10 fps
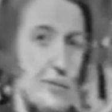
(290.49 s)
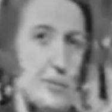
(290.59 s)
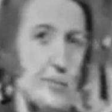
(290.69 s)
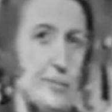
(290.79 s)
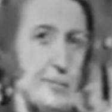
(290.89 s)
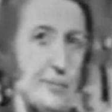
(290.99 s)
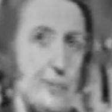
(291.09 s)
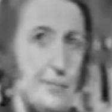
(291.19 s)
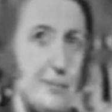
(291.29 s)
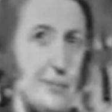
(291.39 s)
serve his
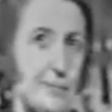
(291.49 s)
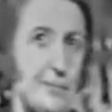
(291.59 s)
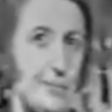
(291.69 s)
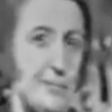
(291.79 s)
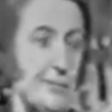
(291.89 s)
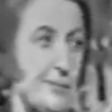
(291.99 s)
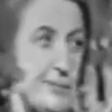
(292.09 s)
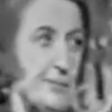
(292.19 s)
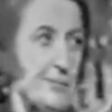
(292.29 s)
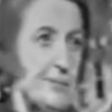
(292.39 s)
own
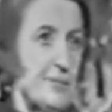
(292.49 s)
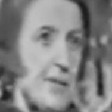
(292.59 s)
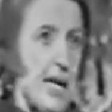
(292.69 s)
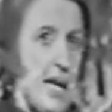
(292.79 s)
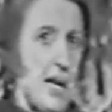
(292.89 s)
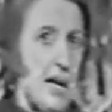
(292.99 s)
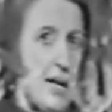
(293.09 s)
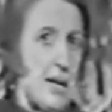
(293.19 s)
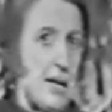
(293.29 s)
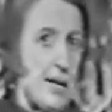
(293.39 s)
self-interests and be interested in